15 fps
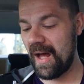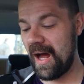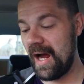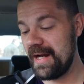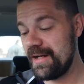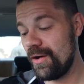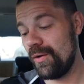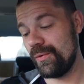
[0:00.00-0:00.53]

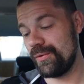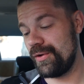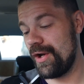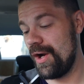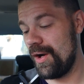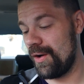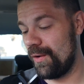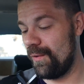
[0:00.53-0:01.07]
I don't
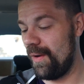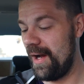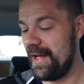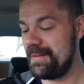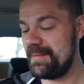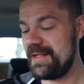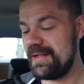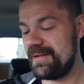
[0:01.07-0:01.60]
know.
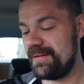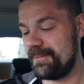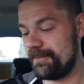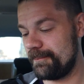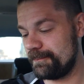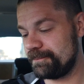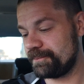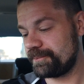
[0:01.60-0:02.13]
I mean,
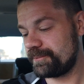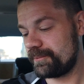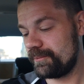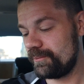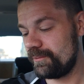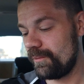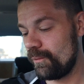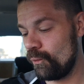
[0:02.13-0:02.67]

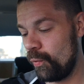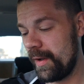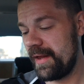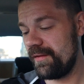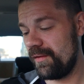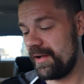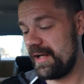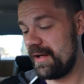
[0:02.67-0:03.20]
when I
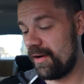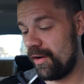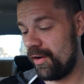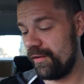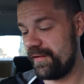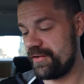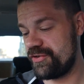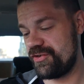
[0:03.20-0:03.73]
look at
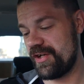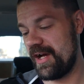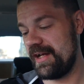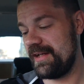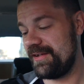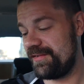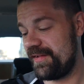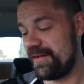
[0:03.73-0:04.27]
all the
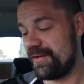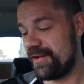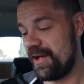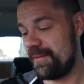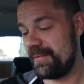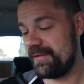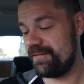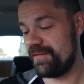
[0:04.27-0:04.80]
shinies that are
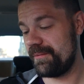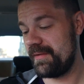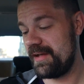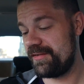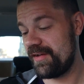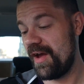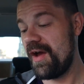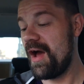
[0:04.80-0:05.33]
coming from
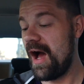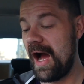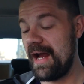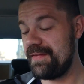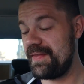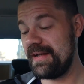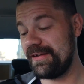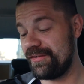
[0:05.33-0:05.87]
this,
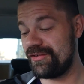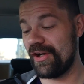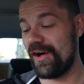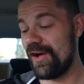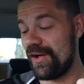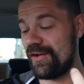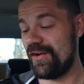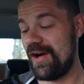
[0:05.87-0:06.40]
I think
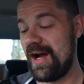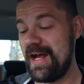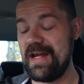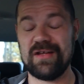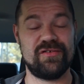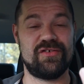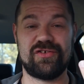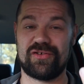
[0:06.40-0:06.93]
Darkrai
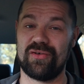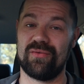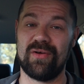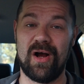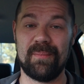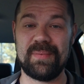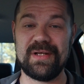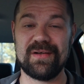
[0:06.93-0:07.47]
and
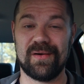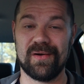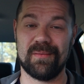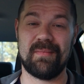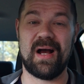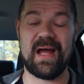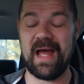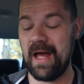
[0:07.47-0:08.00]
Skorupi are
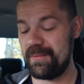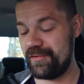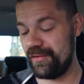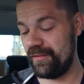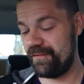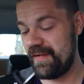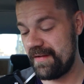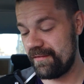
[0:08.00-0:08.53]
my
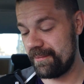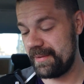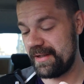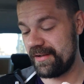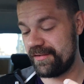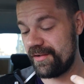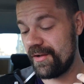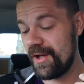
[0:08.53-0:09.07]
absolute favorite,
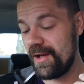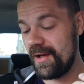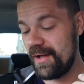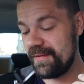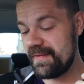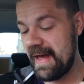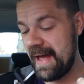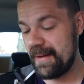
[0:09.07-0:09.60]
because
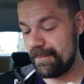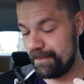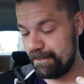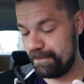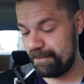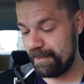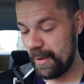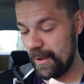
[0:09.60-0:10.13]
that
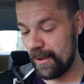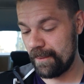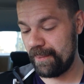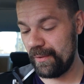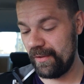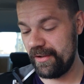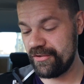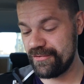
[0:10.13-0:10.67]

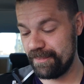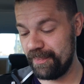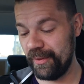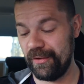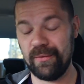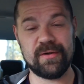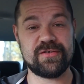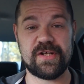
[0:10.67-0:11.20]
purplish
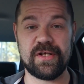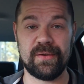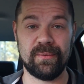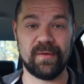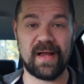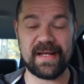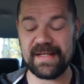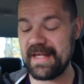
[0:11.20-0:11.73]
bluish hue
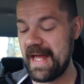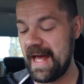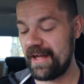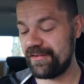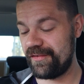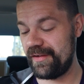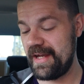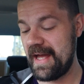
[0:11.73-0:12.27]
like
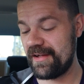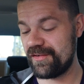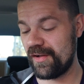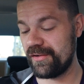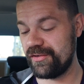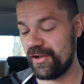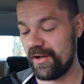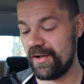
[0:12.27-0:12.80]
Ghastly has
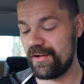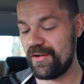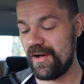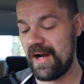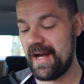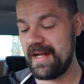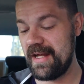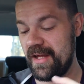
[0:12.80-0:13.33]
on
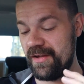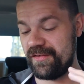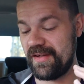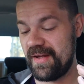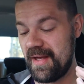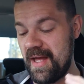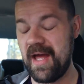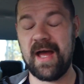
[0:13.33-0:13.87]
Darkrai is
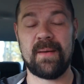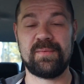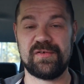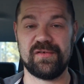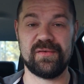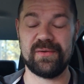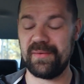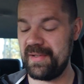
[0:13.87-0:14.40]

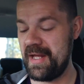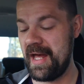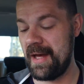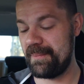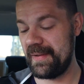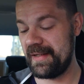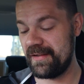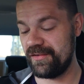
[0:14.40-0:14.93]
absolutely
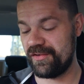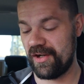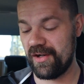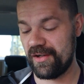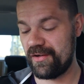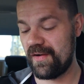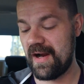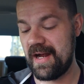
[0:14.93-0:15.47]
epic, and
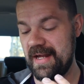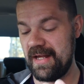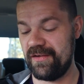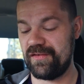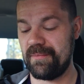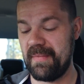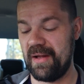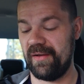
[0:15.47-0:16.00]
Darkrai
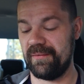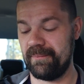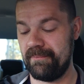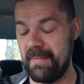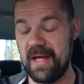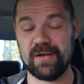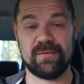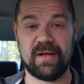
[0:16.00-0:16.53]
is a meta